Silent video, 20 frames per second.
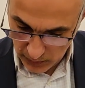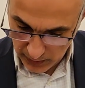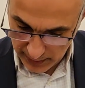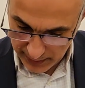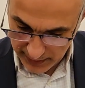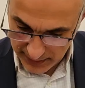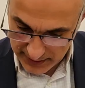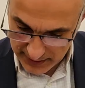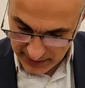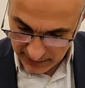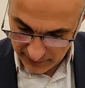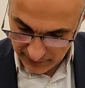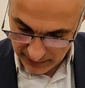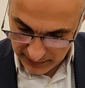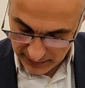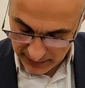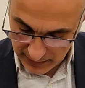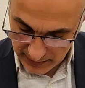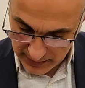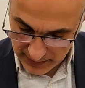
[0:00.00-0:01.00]
are the
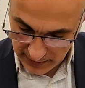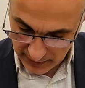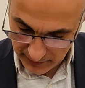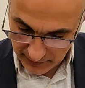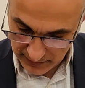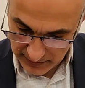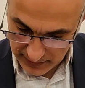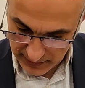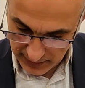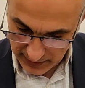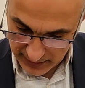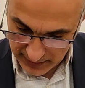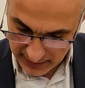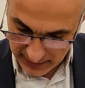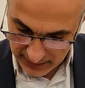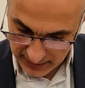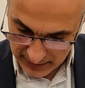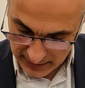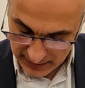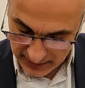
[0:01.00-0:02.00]
seven that,
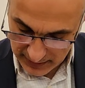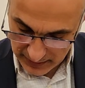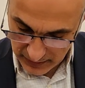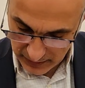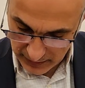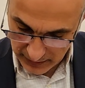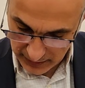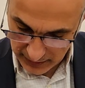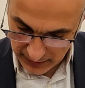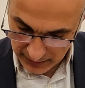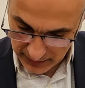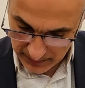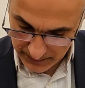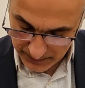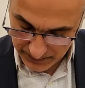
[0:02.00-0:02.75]
okay,